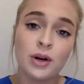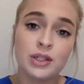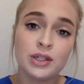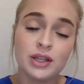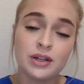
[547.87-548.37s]
or
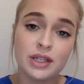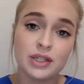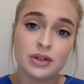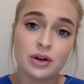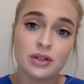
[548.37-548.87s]
to their
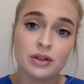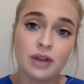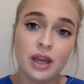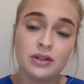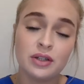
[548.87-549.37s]
discharge
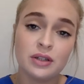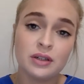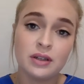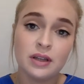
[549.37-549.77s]
location.